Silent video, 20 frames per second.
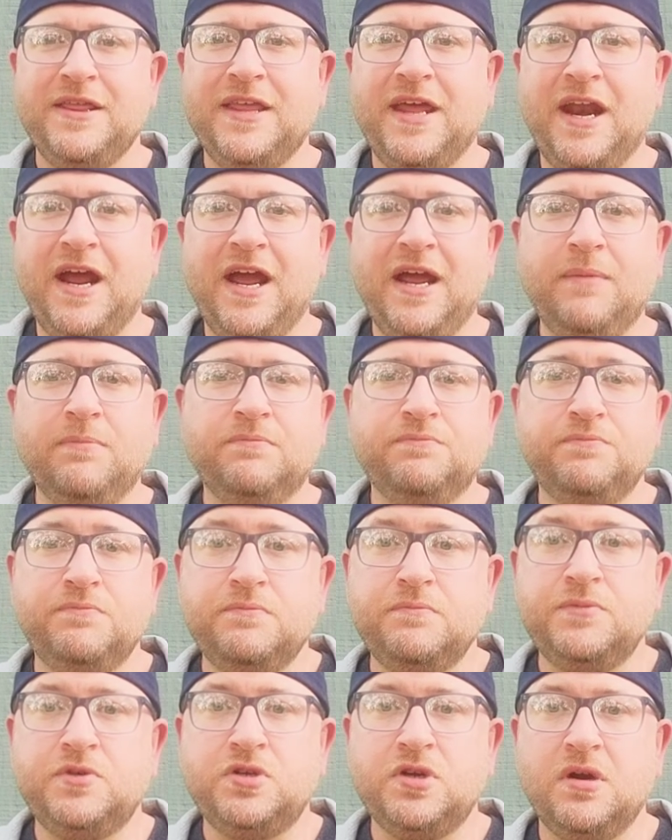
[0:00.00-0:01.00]
that I'm
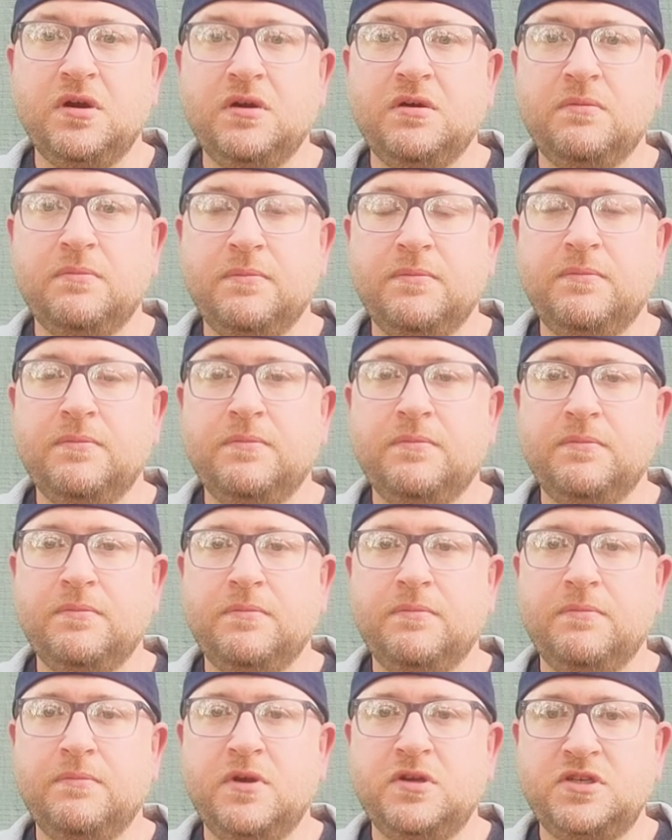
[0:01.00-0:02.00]
sure
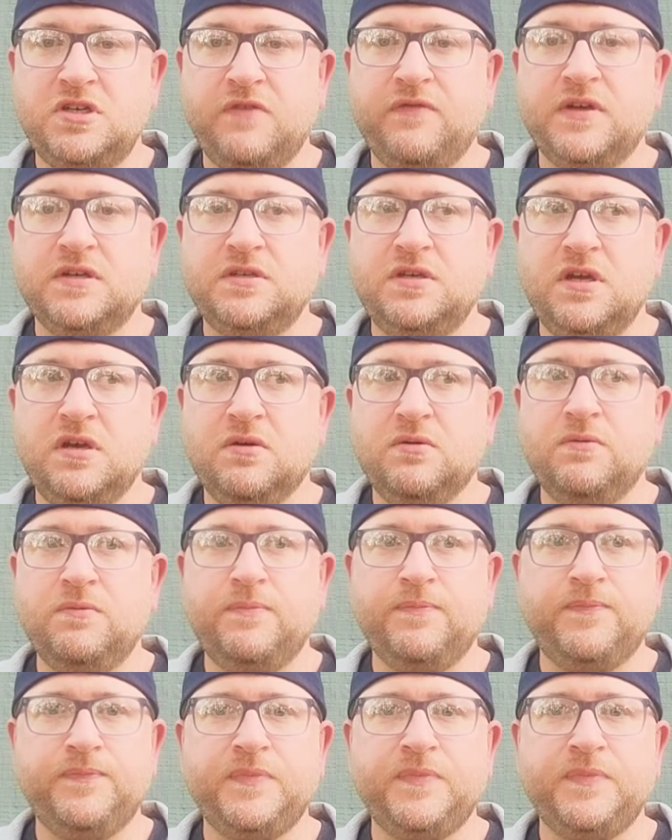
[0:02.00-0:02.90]
most of us do.